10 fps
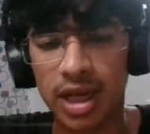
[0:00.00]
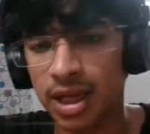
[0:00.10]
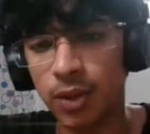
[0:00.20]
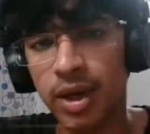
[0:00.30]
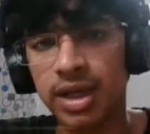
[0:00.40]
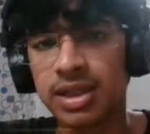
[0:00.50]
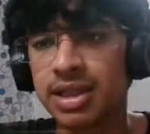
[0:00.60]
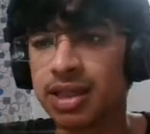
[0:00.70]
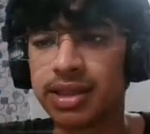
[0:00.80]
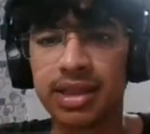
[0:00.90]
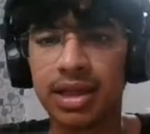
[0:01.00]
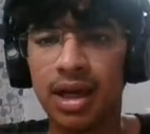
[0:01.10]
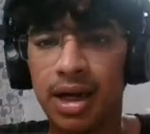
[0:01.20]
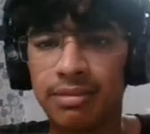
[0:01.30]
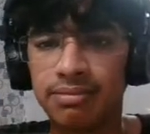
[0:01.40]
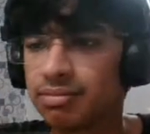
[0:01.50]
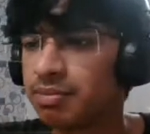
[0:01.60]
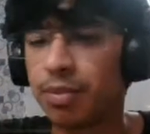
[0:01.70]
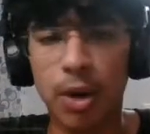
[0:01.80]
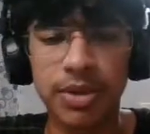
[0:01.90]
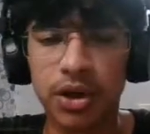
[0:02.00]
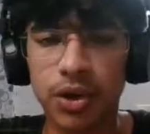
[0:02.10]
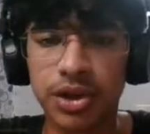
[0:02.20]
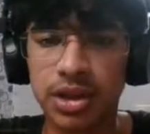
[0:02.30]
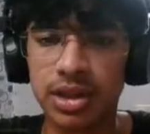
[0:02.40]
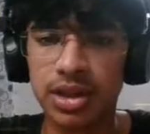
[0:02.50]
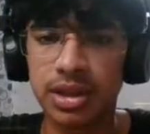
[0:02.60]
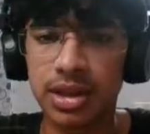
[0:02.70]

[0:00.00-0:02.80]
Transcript: any queries, just pop the questions in the